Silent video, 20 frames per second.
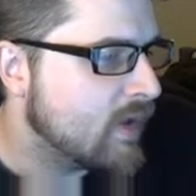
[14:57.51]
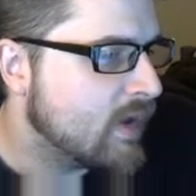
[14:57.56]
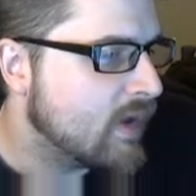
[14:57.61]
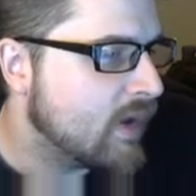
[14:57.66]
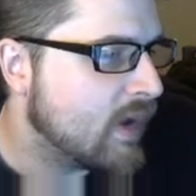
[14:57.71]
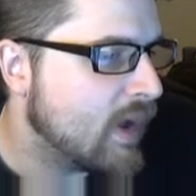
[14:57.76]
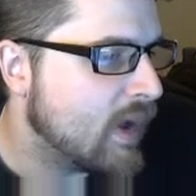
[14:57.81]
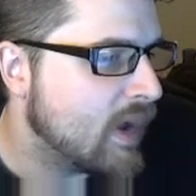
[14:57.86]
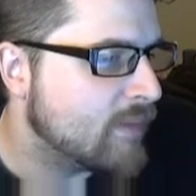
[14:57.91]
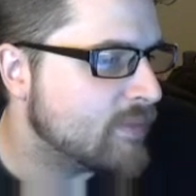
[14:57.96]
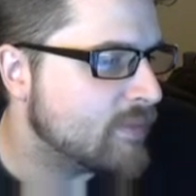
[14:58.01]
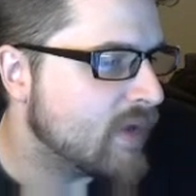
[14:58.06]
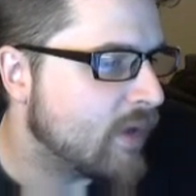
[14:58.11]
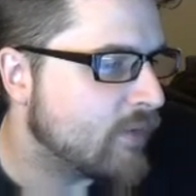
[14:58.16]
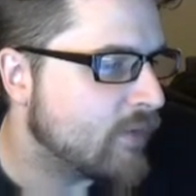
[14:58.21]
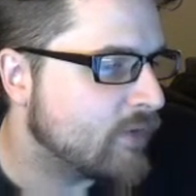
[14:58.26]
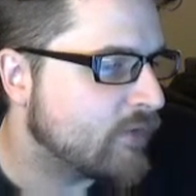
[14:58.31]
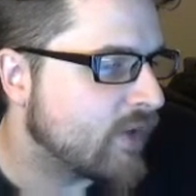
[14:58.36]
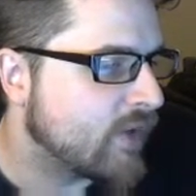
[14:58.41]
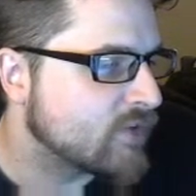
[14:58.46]
Now,
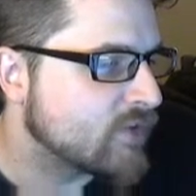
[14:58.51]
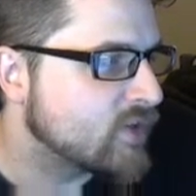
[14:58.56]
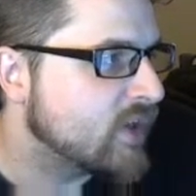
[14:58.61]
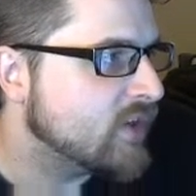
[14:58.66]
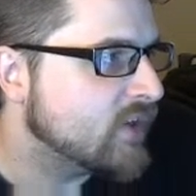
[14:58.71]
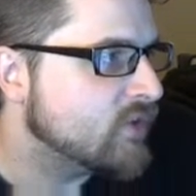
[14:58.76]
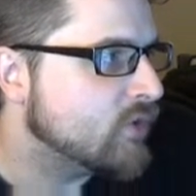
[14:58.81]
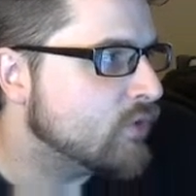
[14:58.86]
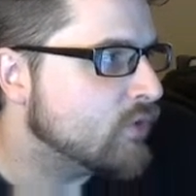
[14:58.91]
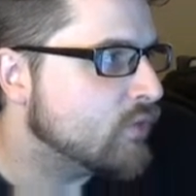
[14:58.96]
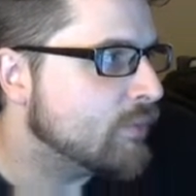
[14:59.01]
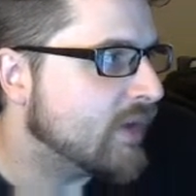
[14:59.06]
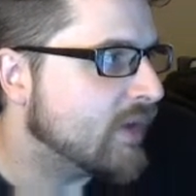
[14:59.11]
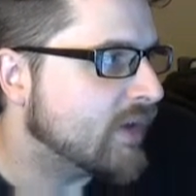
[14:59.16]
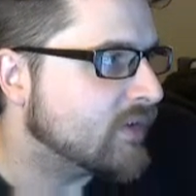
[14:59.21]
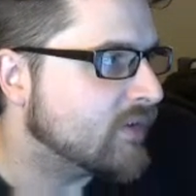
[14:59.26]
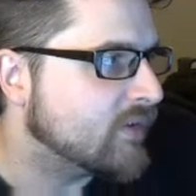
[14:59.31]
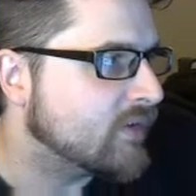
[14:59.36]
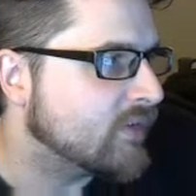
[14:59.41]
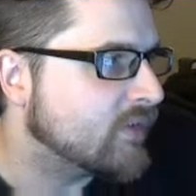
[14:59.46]
there's actually new
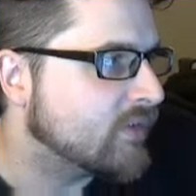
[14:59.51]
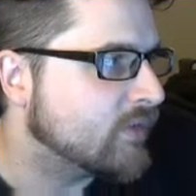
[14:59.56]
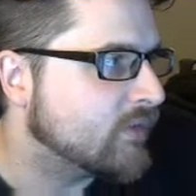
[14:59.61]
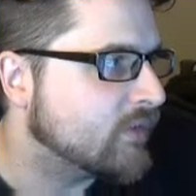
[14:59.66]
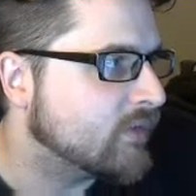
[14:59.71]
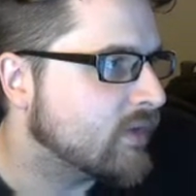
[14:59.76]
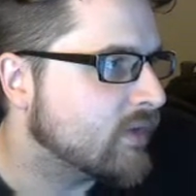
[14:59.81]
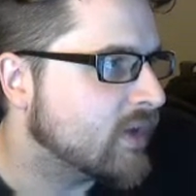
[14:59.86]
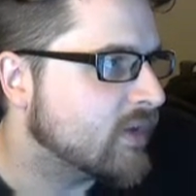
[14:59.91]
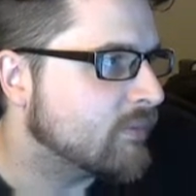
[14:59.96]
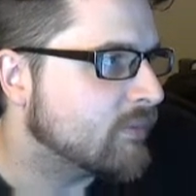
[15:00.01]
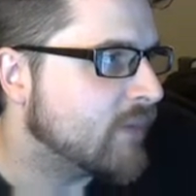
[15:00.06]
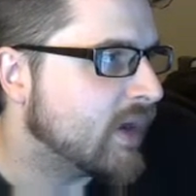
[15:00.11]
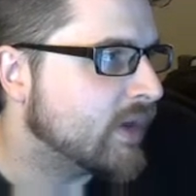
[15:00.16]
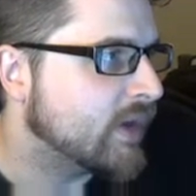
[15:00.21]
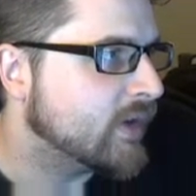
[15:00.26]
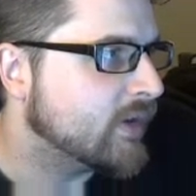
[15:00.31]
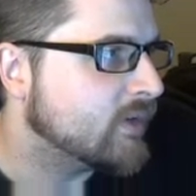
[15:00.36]
buttons in Maya